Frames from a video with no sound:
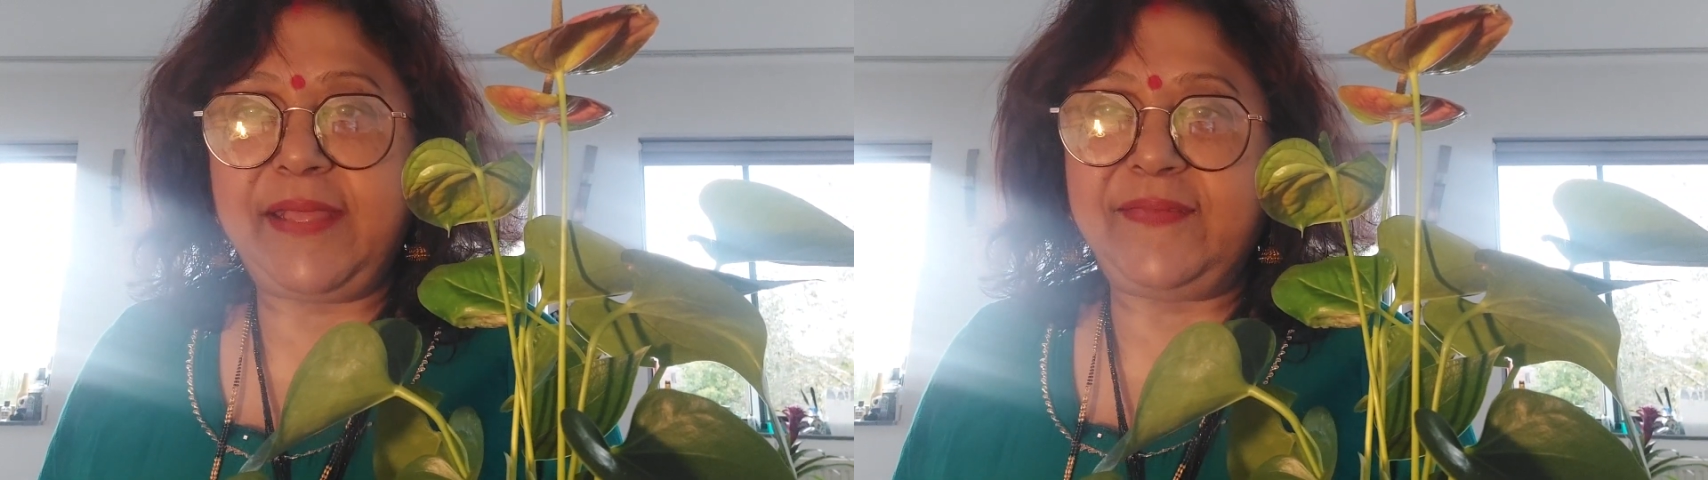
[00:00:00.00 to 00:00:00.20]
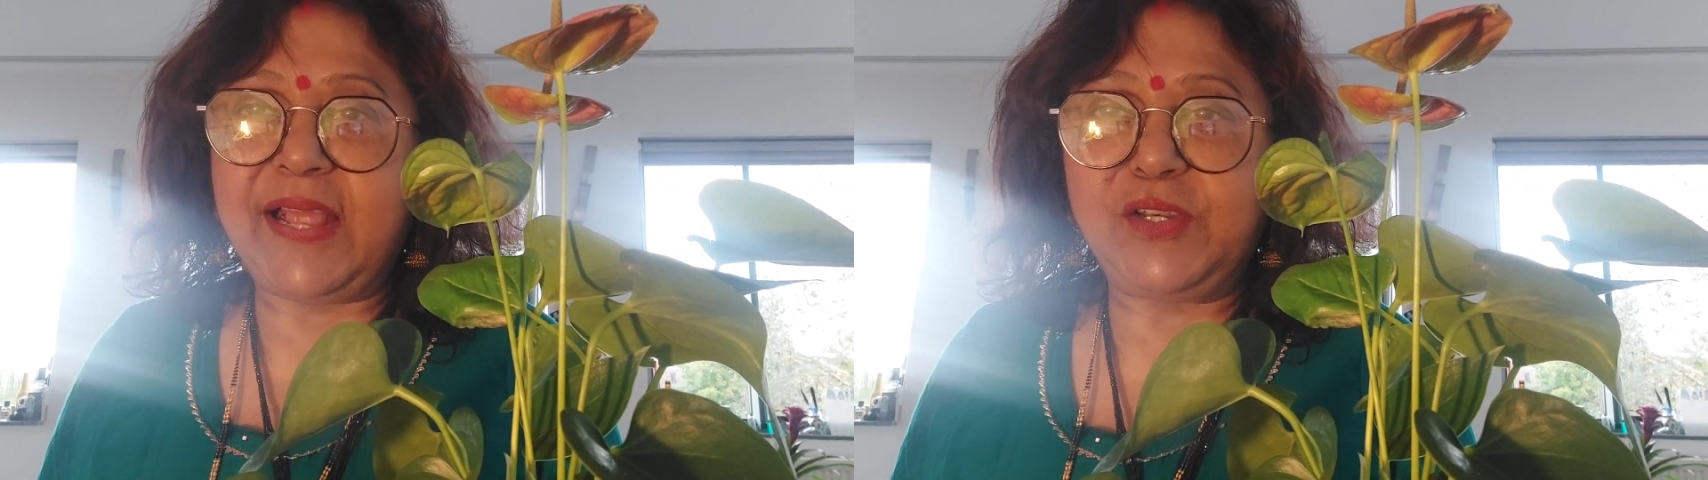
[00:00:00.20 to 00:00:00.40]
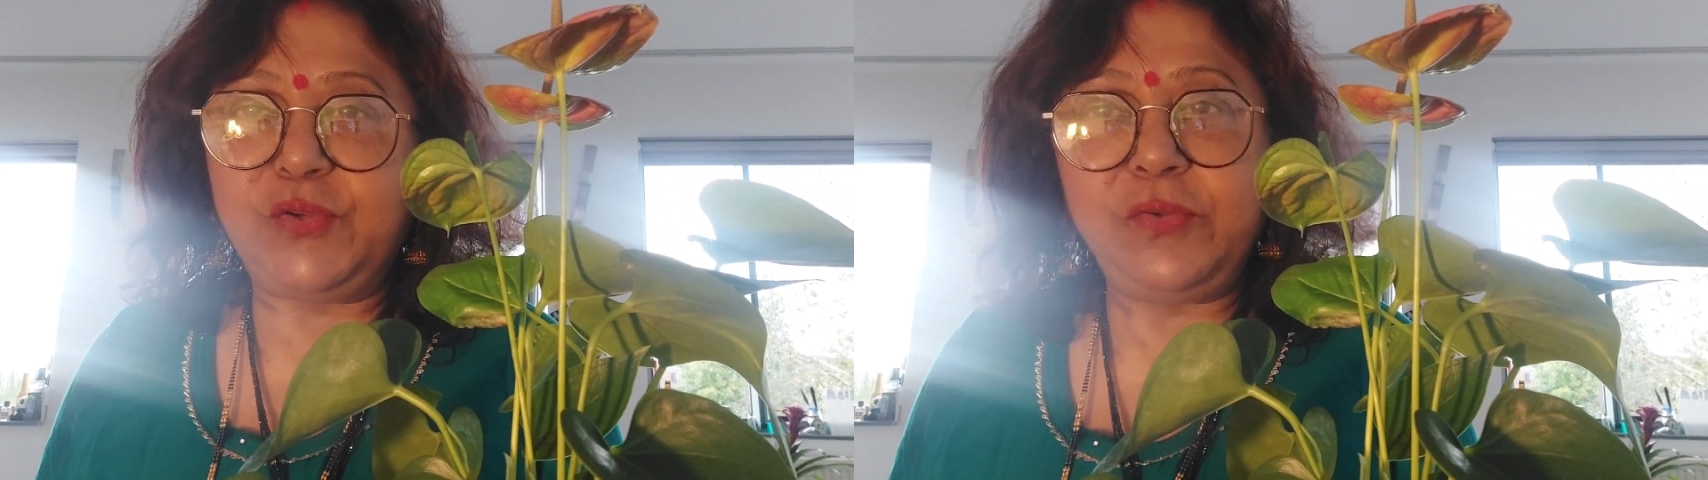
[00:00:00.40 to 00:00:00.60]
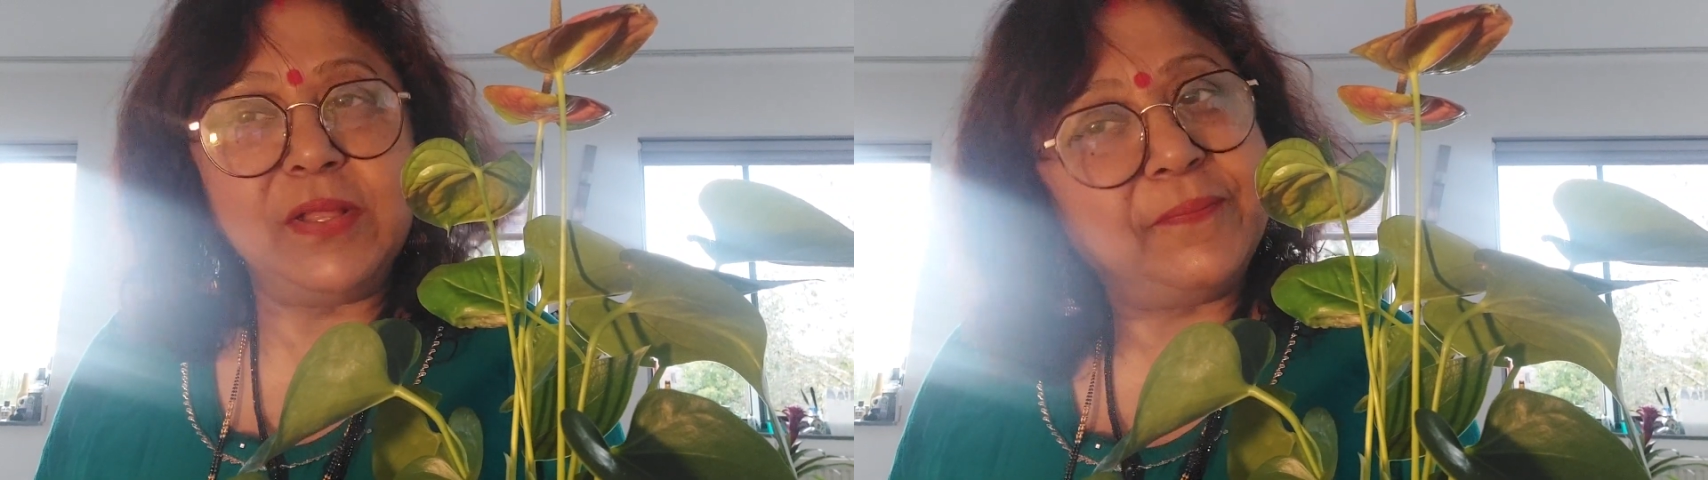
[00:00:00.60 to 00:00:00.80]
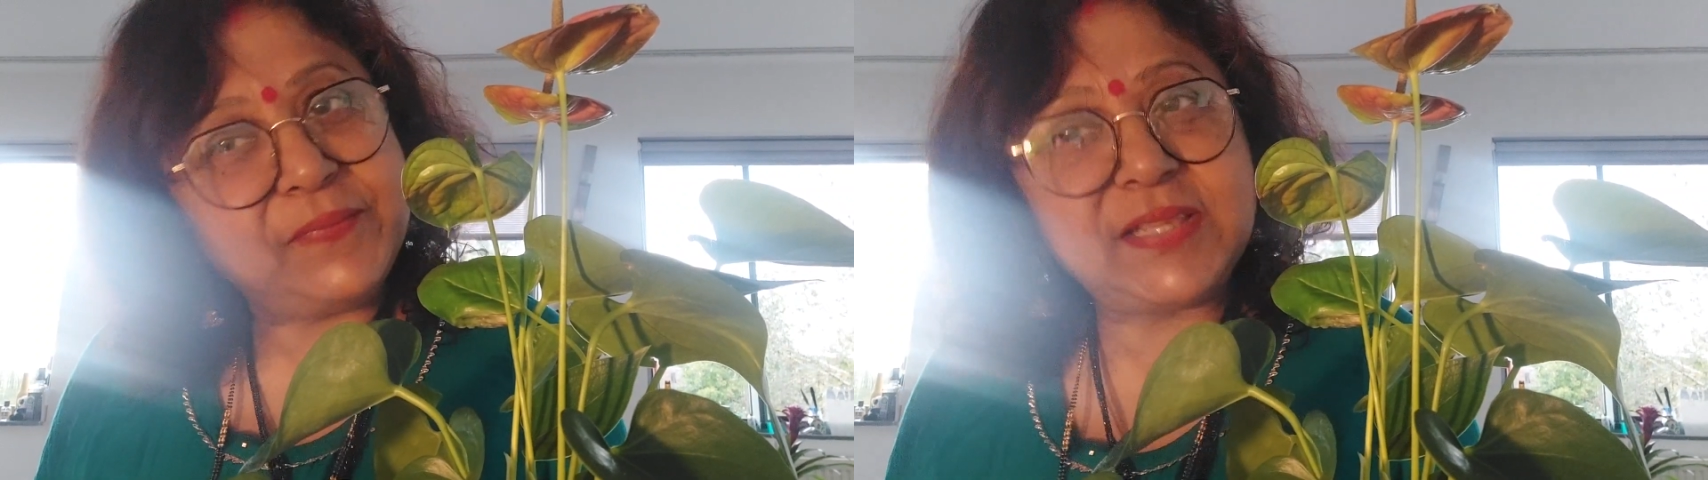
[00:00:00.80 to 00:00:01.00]
and that too
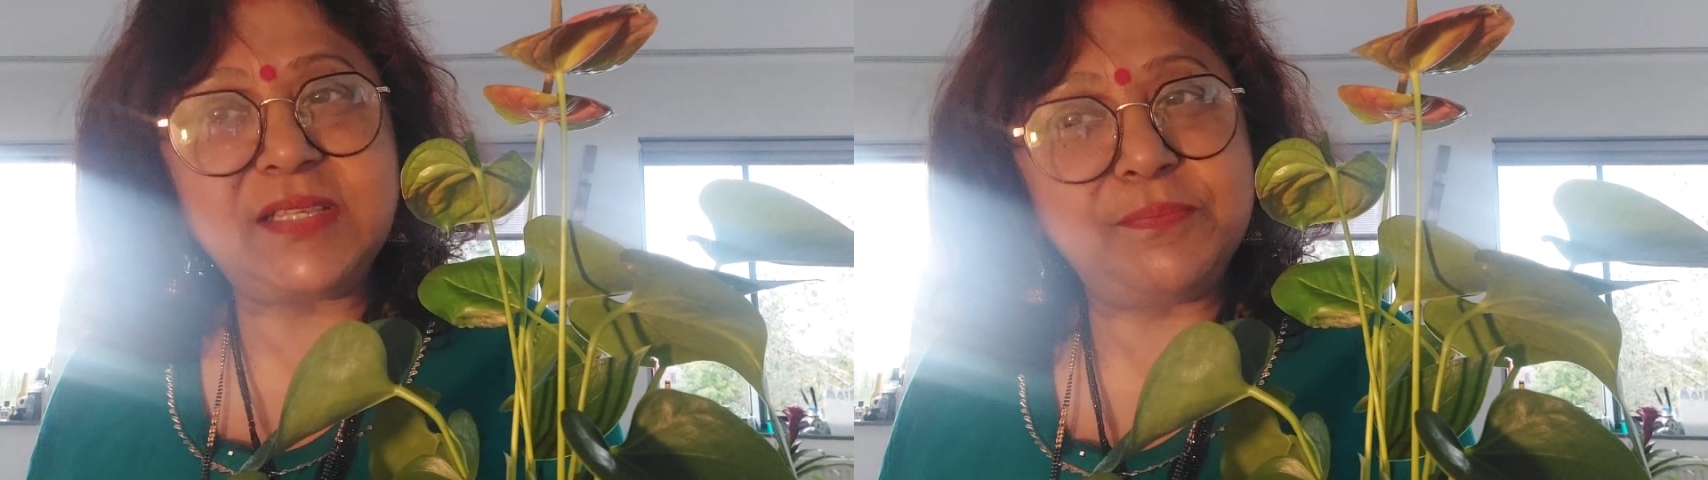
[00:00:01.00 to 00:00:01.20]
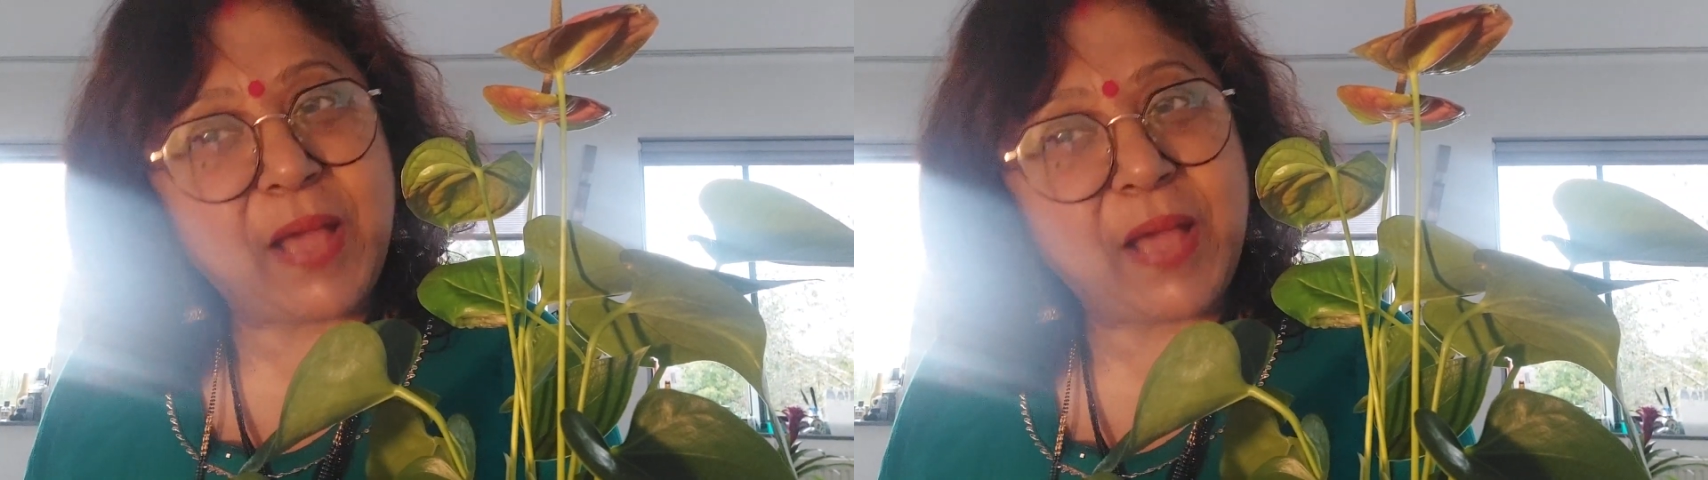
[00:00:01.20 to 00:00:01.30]
this